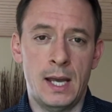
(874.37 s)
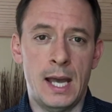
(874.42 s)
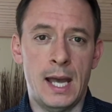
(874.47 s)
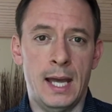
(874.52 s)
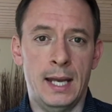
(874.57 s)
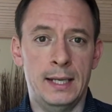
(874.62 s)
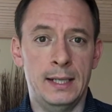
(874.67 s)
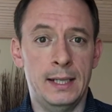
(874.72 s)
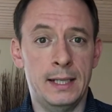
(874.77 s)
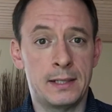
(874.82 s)

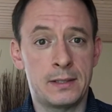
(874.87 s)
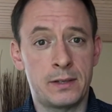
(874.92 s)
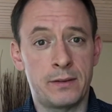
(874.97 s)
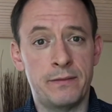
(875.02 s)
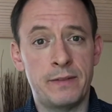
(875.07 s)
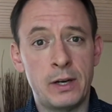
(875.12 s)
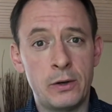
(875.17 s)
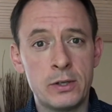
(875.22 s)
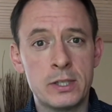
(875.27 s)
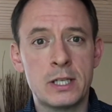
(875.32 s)
And it's a
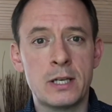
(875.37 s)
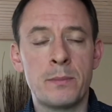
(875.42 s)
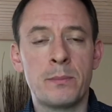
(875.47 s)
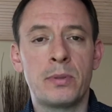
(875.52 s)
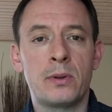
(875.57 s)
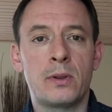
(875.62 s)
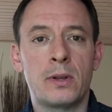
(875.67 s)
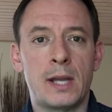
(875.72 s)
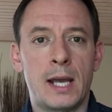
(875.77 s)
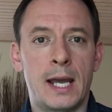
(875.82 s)
very
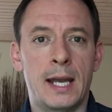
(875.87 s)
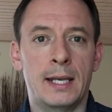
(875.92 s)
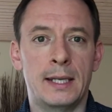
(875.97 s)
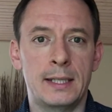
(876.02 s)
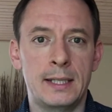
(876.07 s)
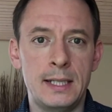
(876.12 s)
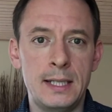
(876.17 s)
simple and